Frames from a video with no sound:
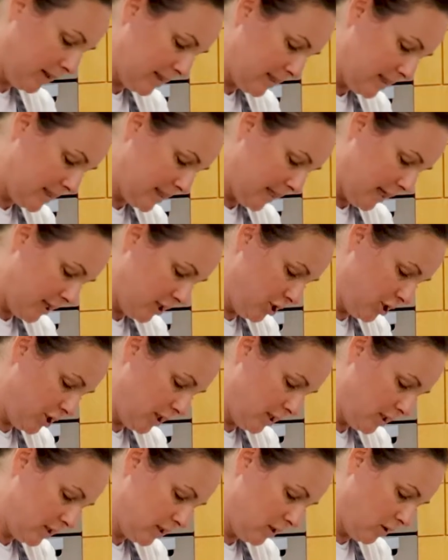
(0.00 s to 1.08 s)
at this
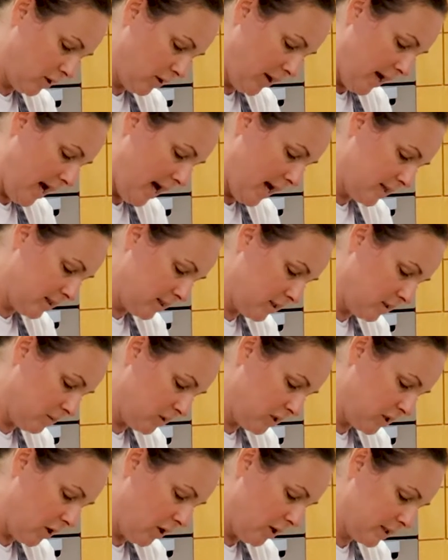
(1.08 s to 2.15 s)
stage, so I'm going to add
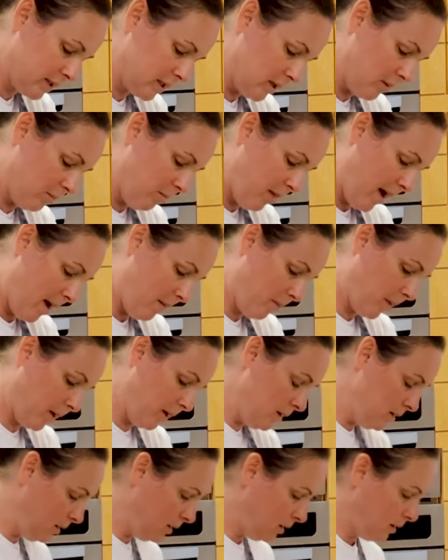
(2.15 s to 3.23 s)
some salt and
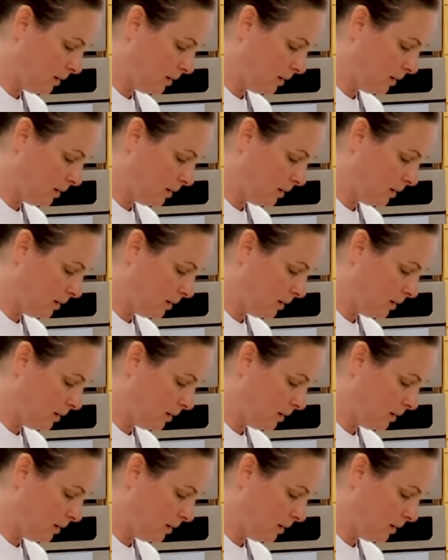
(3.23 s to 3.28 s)
pepper,